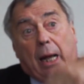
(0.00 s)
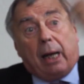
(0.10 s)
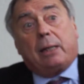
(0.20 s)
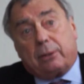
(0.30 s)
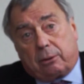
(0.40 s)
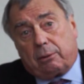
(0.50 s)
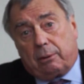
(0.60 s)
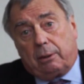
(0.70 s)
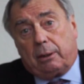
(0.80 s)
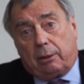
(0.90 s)

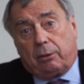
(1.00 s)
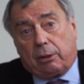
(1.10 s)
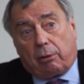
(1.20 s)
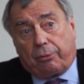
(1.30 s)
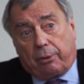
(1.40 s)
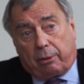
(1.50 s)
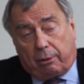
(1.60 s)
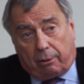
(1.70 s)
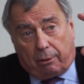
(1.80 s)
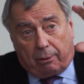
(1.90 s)
And in the
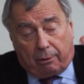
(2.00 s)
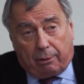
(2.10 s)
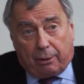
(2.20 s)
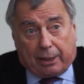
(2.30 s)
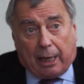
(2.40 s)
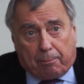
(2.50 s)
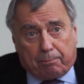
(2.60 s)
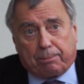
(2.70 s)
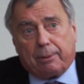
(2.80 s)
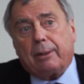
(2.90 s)
other
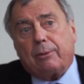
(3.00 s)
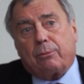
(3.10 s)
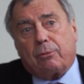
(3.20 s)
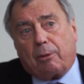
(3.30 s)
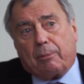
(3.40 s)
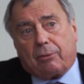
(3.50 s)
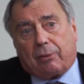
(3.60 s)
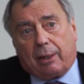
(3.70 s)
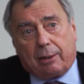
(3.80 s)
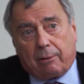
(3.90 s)
camp, to some
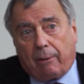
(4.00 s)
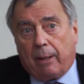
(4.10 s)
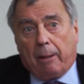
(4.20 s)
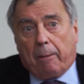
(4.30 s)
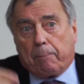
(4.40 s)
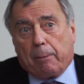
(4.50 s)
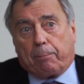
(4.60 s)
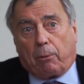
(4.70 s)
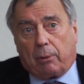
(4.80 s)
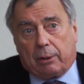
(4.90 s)
extent,
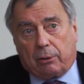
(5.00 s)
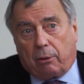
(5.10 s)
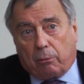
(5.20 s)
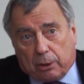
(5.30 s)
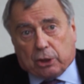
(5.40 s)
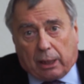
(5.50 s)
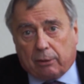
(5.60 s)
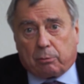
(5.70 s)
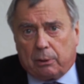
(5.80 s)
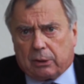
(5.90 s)
people in rich
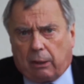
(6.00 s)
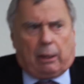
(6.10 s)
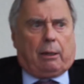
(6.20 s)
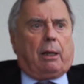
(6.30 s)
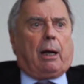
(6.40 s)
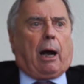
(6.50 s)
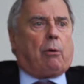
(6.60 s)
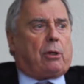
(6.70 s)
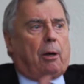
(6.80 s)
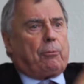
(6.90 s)
countries say,
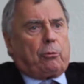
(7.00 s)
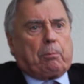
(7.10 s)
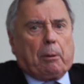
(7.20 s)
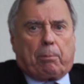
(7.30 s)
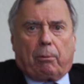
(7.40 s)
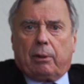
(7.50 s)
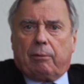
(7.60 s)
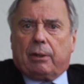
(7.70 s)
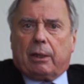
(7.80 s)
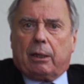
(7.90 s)
how come those people
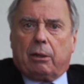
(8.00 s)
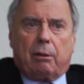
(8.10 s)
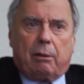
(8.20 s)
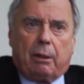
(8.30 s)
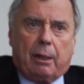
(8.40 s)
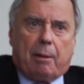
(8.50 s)
living in